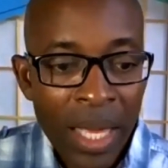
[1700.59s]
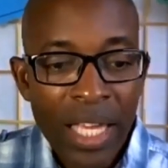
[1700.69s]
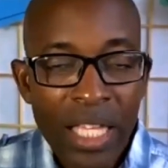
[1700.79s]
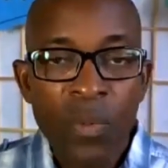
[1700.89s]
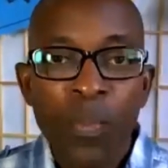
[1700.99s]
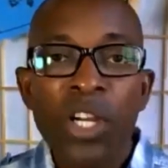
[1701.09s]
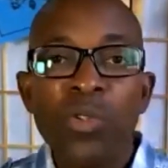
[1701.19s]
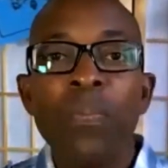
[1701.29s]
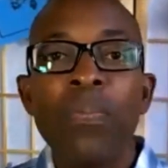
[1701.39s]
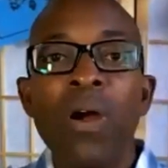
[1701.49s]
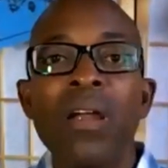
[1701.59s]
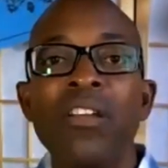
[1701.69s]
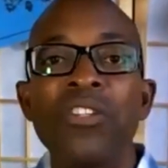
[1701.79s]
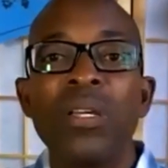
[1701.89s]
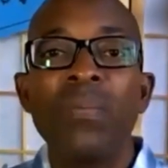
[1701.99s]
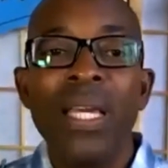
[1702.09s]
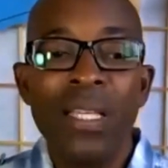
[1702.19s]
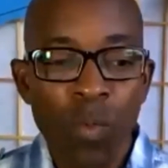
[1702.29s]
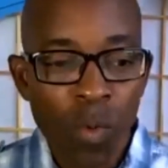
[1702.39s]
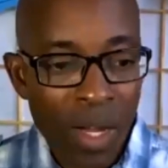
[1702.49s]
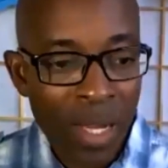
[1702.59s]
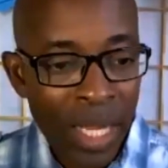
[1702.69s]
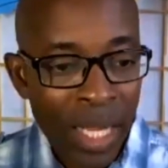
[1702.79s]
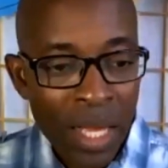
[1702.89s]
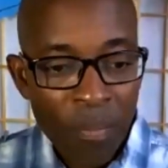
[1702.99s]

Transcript: A spiritual partnership is one